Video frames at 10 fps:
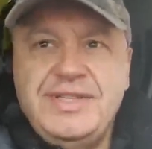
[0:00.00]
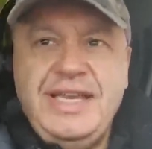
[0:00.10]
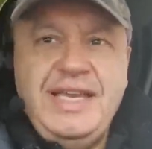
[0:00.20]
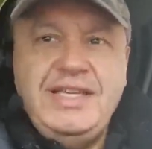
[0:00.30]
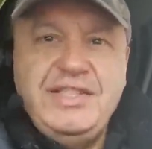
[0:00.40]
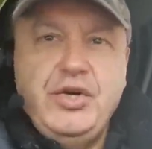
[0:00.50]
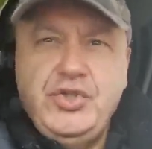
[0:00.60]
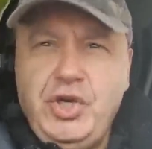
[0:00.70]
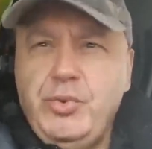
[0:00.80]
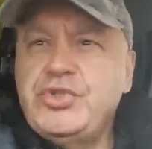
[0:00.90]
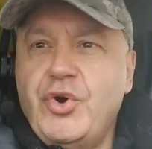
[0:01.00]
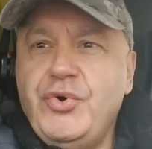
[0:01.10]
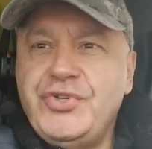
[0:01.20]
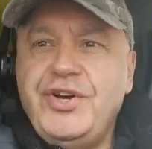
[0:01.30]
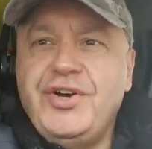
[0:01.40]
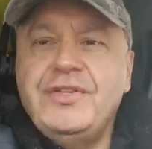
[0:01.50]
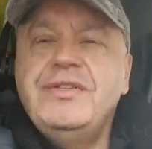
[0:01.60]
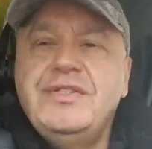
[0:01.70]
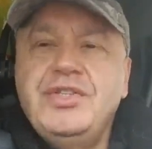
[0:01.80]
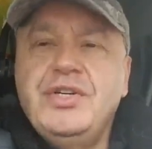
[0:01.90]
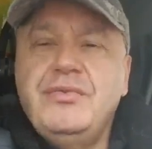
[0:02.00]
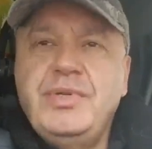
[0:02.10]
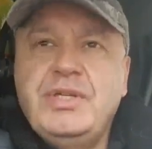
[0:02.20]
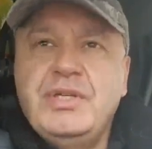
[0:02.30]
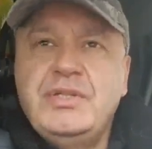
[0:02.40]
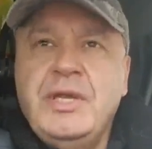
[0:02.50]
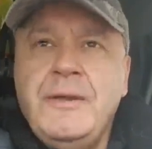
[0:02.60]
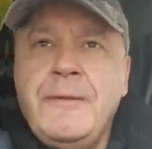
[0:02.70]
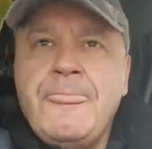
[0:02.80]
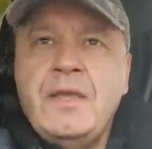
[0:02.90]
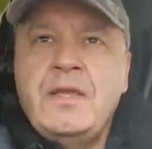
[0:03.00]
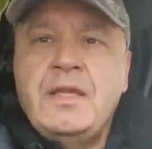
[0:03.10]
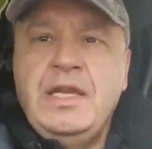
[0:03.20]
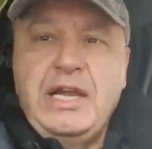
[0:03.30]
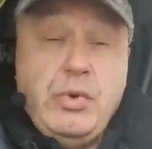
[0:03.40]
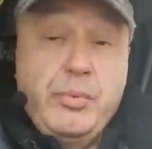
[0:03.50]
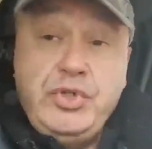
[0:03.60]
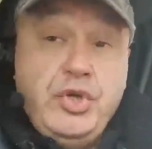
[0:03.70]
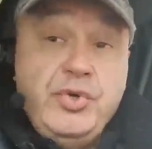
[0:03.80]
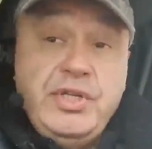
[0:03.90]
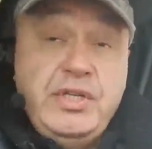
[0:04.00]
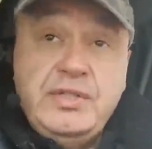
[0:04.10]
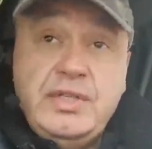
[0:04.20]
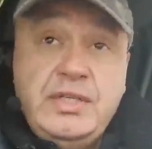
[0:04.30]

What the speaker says: and they'll know what's going on, because like what we're doing is